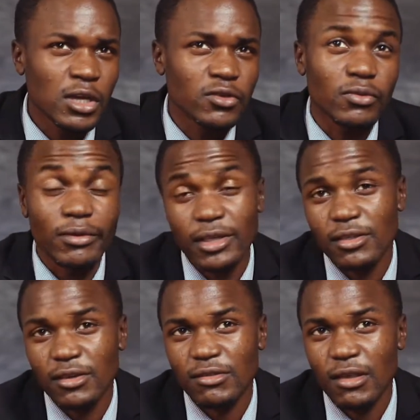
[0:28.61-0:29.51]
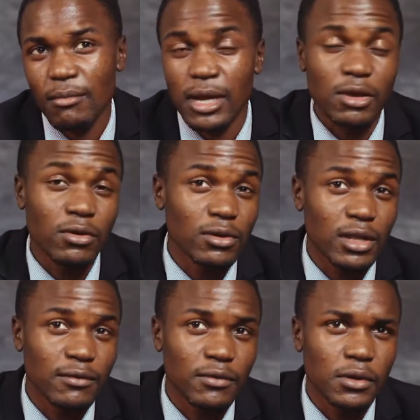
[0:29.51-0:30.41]
to register my
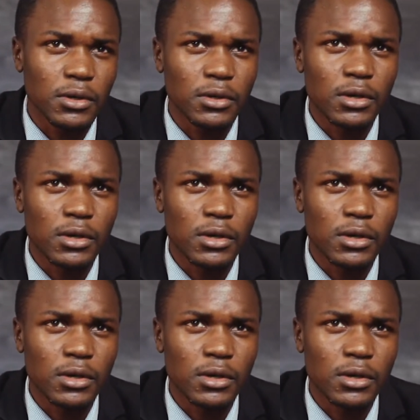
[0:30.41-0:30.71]
O-level